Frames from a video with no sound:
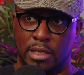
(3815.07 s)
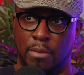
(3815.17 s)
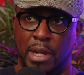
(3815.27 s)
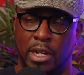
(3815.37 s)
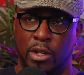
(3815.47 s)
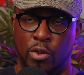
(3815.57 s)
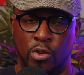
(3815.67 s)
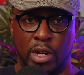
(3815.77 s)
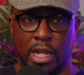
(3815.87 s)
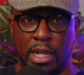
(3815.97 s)
depending on
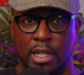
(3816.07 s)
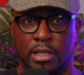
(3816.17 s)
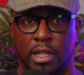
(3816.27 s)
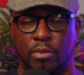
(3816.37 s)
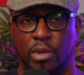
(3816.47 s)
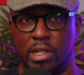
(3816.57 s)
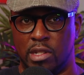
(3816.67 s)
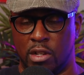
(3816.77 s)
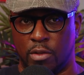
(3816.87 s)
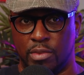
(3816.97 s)
who it is and what the
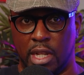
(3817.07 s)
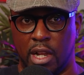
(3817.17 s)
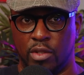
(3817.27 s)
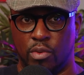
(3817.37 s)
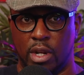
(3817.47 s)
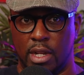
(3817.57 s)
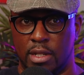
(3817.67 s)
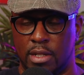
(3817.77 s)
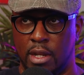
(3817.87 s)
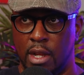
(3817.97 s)
circumstance was.